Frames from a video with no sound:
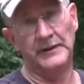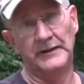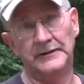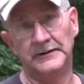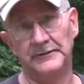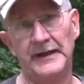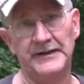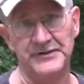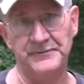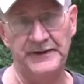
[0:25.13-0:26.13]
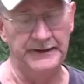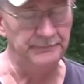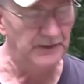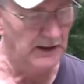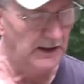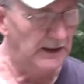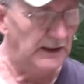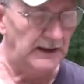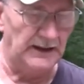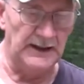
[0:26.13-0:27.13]
well, you know, without a spin.
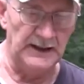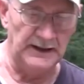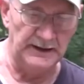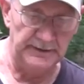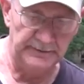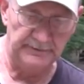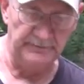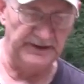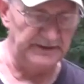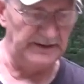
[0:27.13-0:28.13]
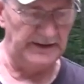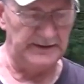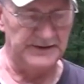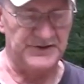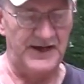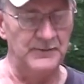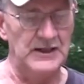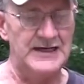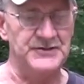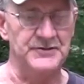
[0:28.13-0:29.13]
But it
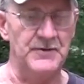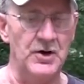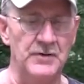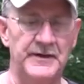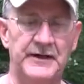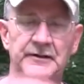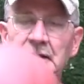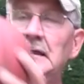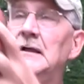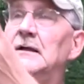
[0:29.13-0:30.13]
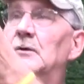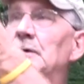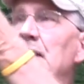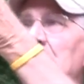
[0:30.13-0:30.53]
stabilizes the ball better, or an